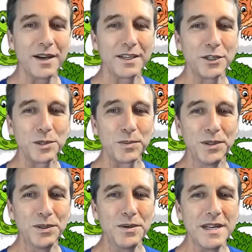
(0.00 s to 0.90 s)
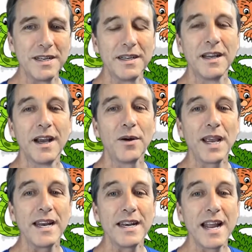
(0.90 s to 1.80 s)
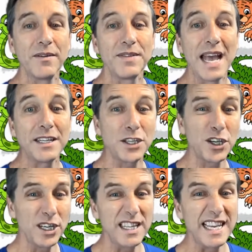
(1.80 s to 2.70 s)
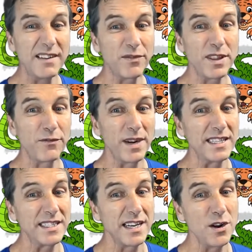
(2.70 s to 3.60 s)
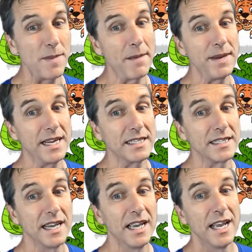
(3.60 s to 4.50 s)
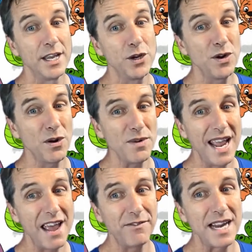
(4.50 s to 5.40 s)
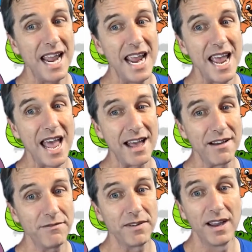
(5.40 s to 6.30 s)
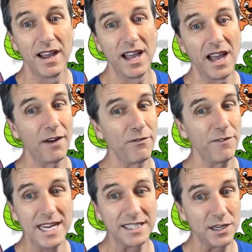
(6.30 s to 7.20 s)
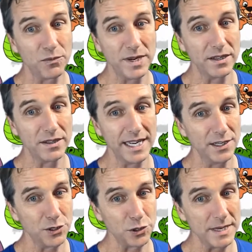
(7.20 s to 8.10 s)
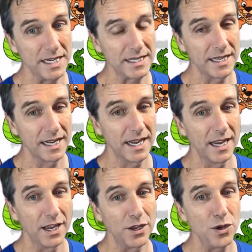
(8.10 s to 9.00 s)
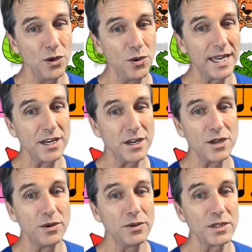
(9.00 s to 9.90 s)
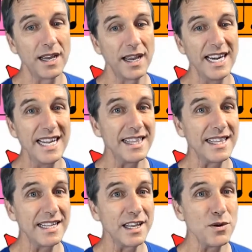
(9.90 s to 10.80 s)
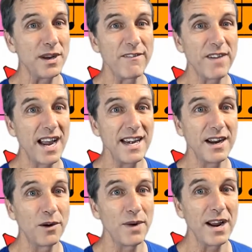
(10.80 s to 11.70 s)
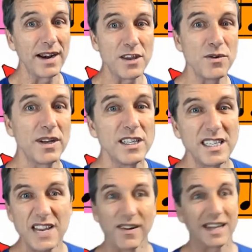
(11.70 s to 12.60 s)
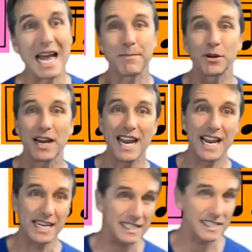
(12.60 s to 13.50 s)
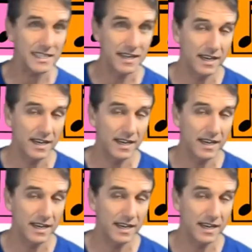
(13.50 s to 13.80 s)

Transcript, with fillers: got your spoon? Yeah, Okay, now that's a good thing for the friends to know about because you don't have to have a fancy real instrument. You use anything that you can find around. Like you could just even clap your hands.